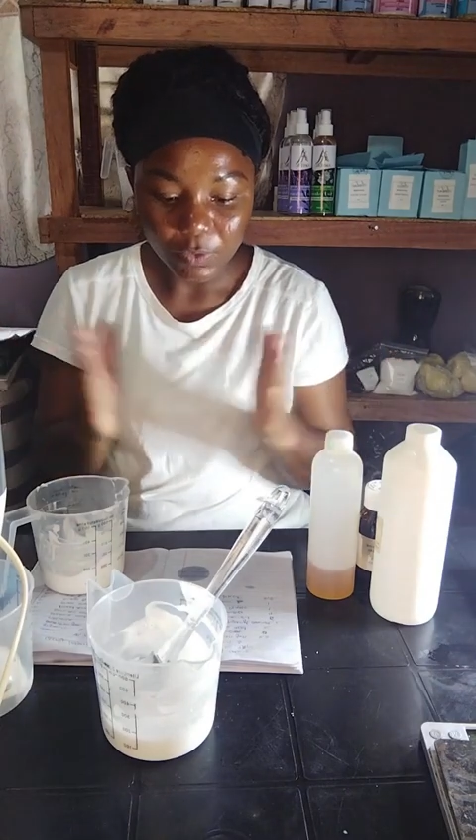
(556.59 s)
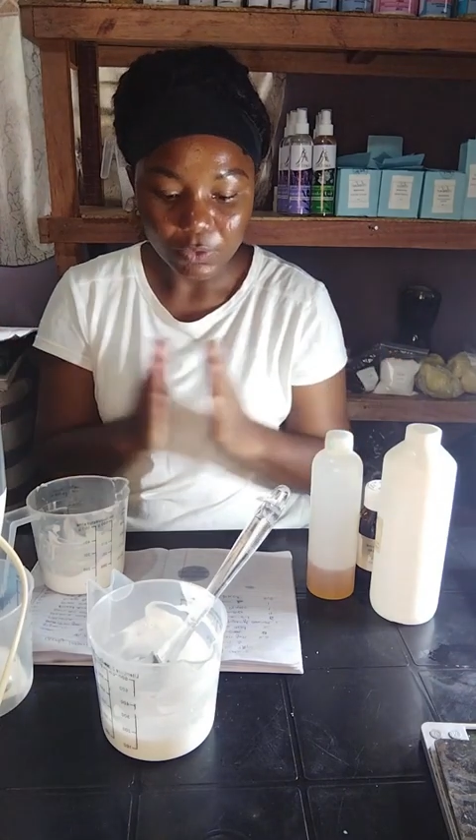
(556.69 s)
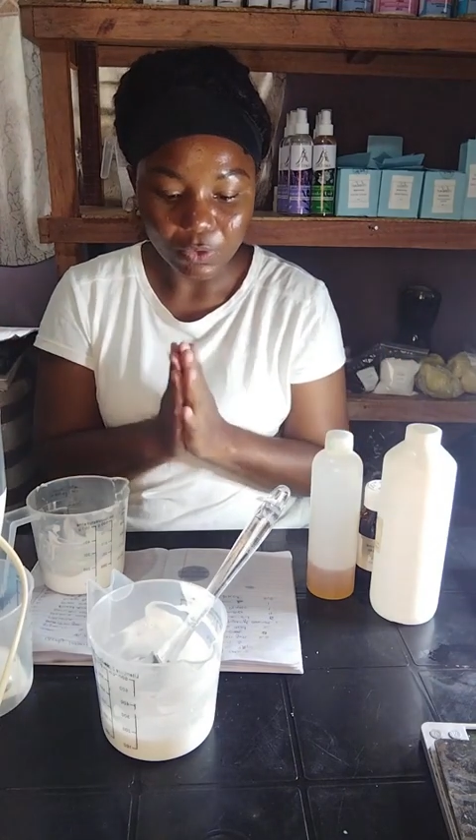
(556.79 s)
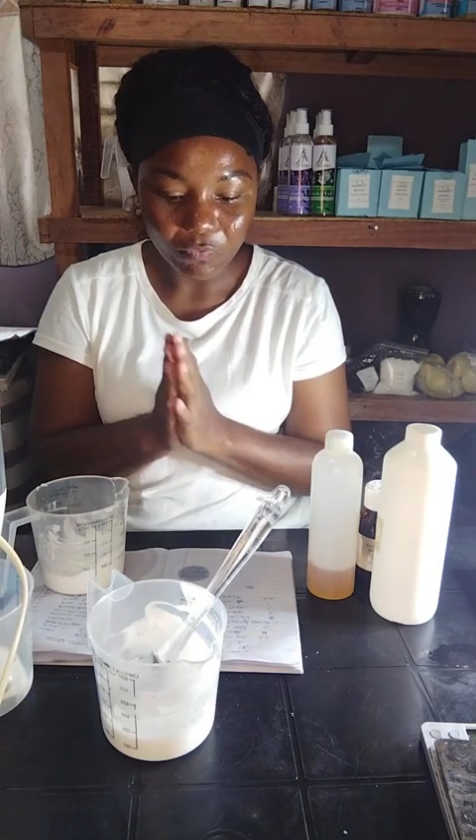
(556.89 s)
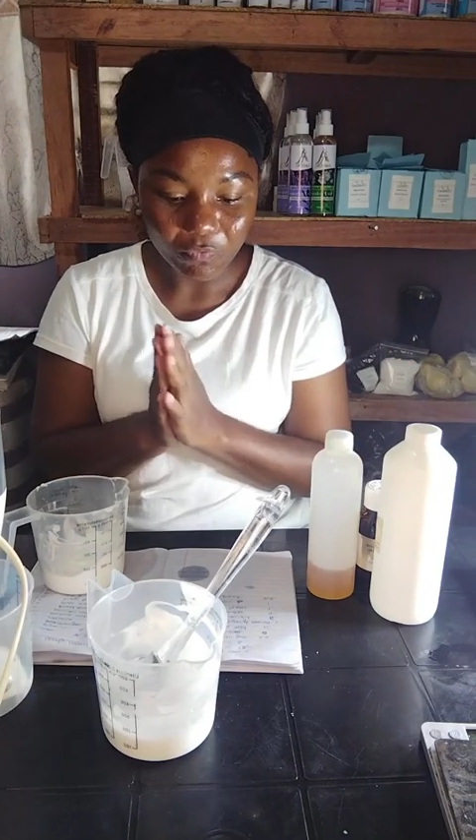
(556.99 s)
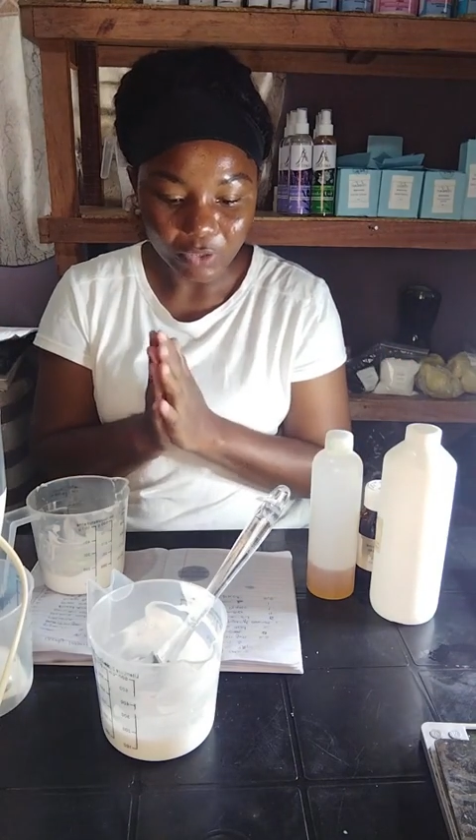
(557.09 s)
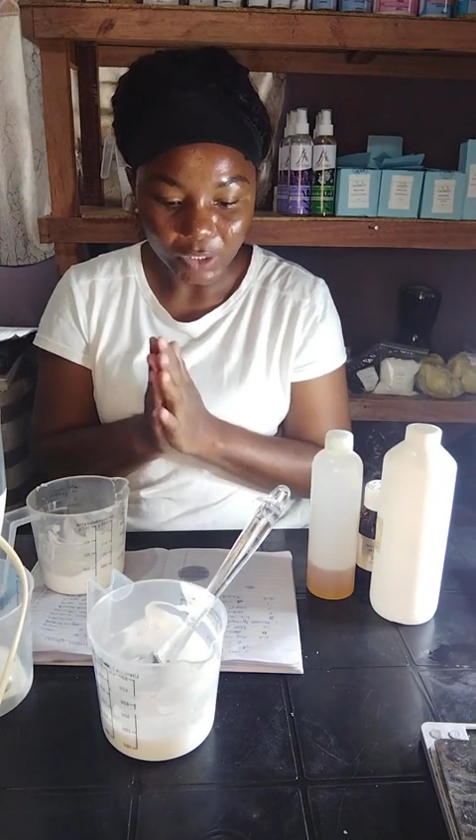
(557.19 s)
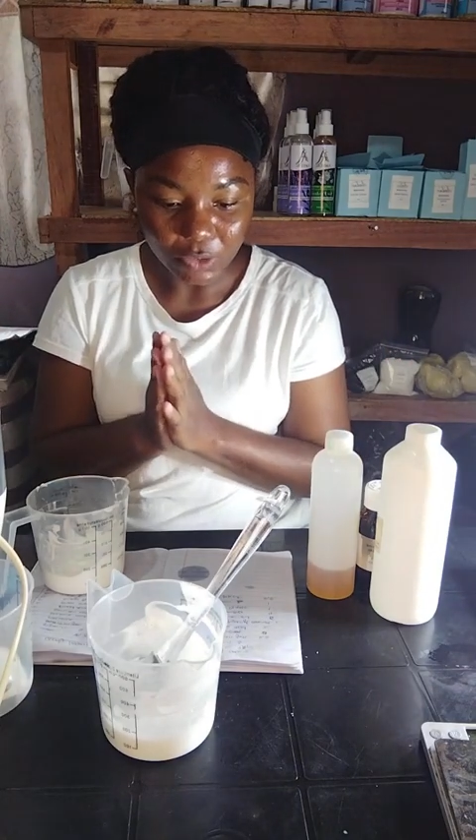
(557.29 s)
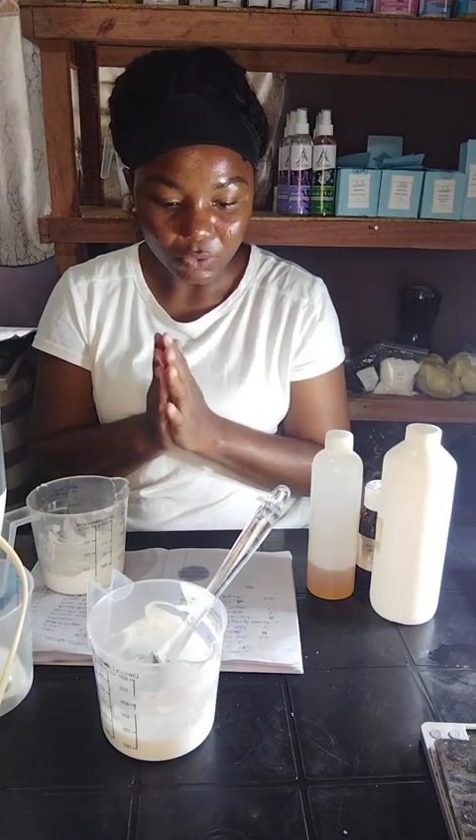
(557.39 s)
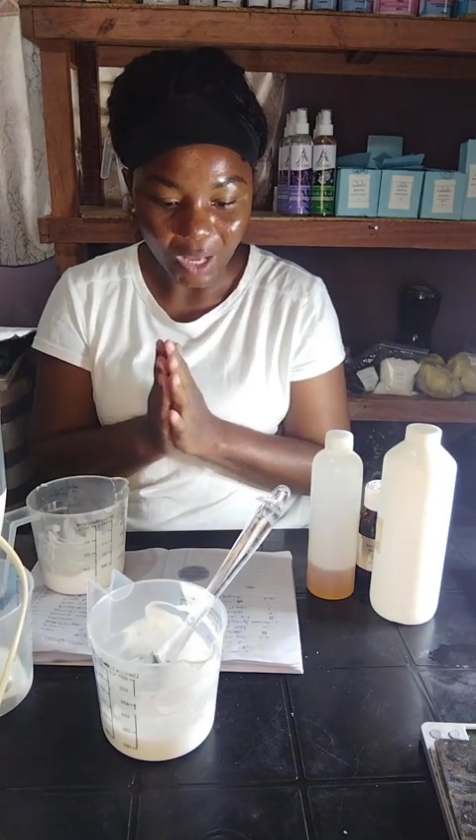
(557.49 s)
Don't
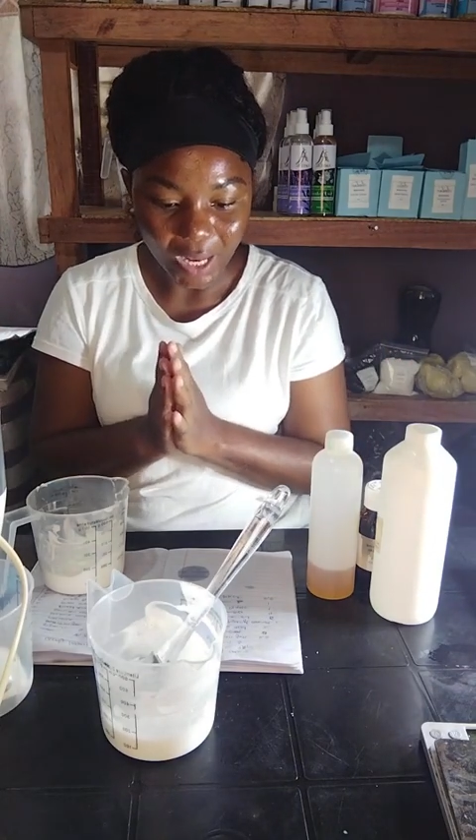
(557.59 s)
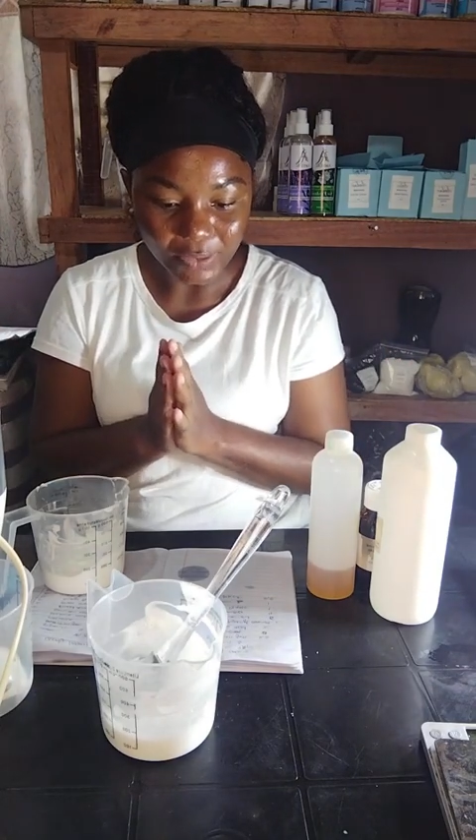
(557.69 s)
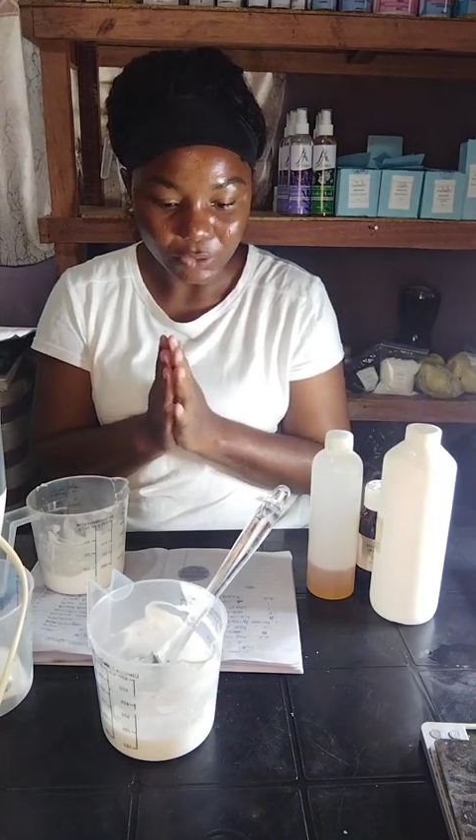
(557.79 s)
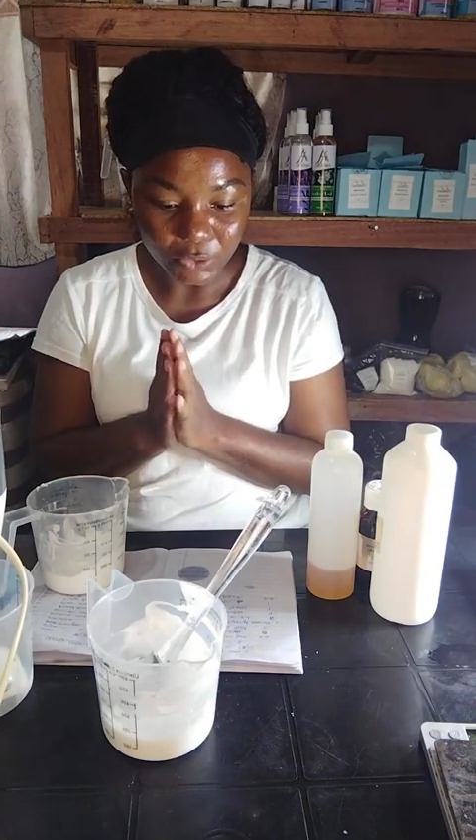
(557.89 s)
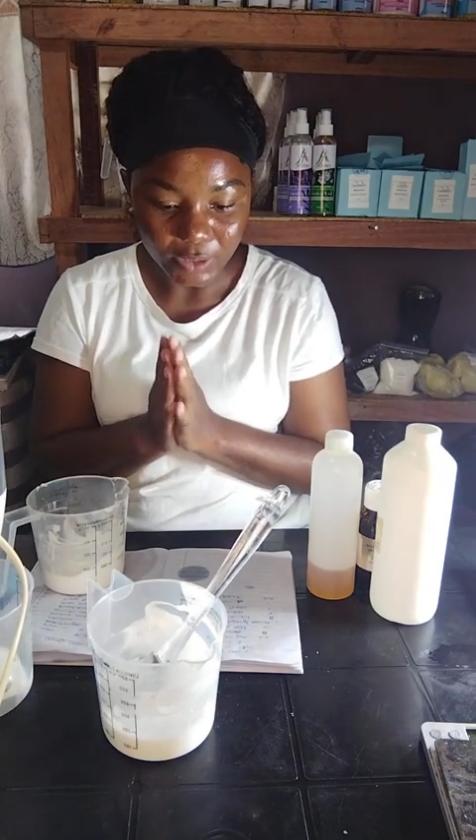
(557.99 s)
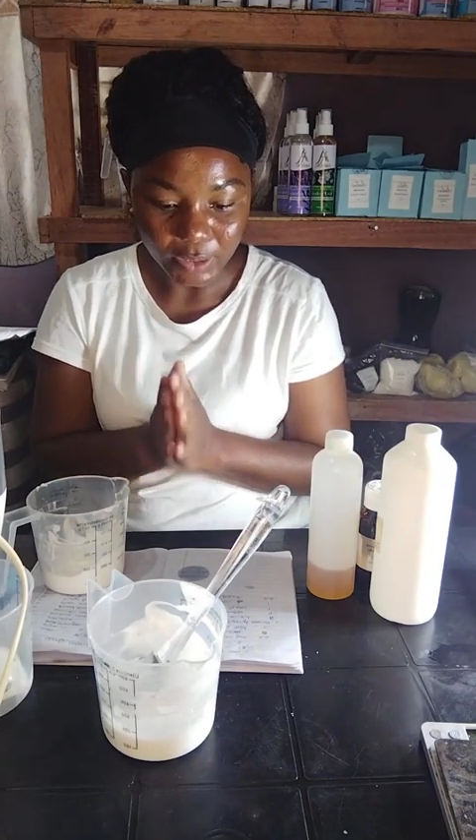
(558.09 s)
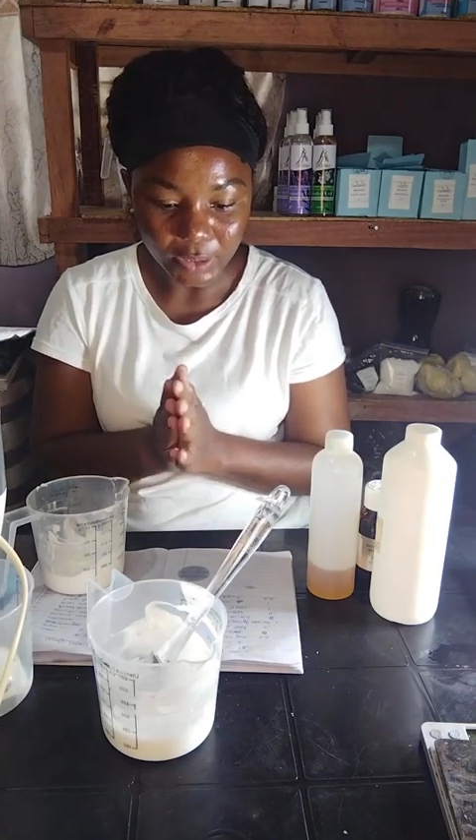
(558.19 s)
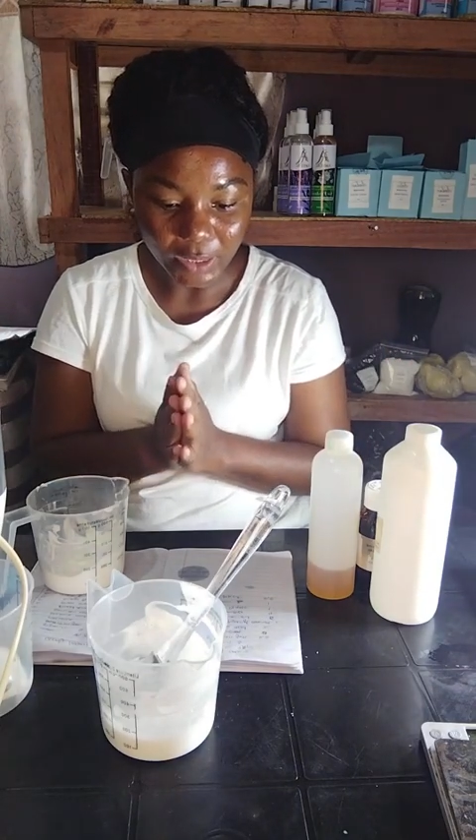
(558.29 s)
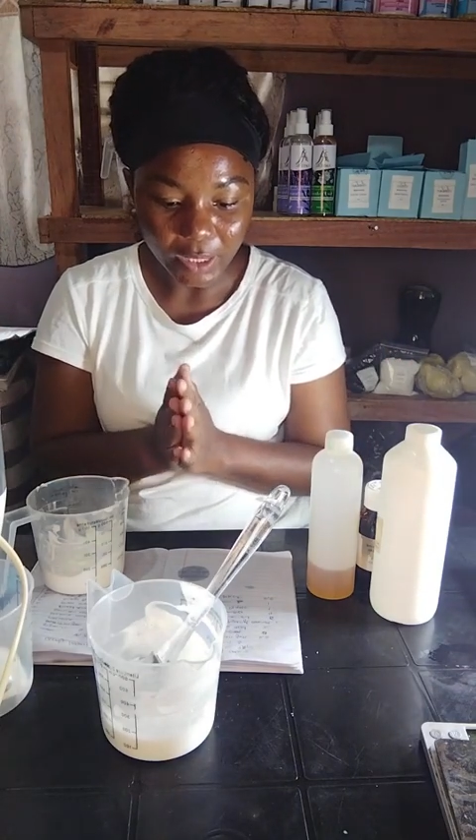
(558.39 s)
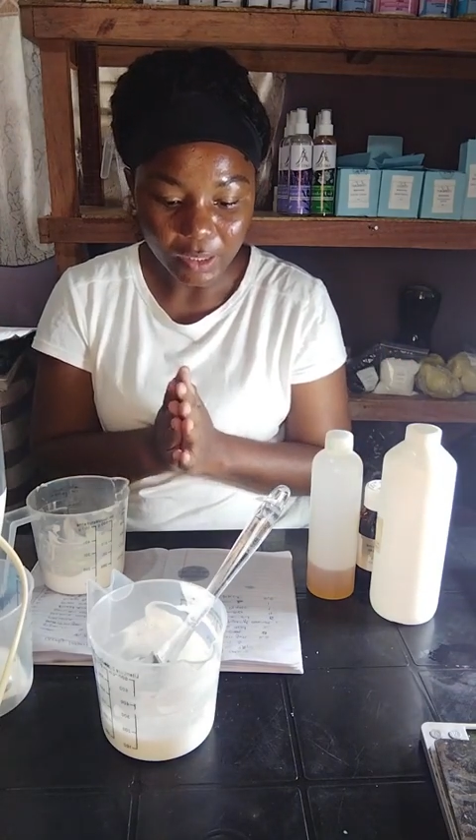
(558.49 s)
forget to add your
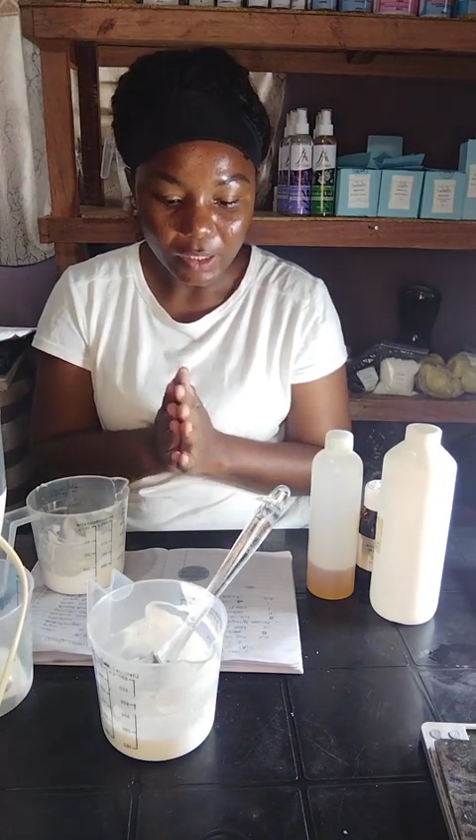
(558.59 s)
thickener.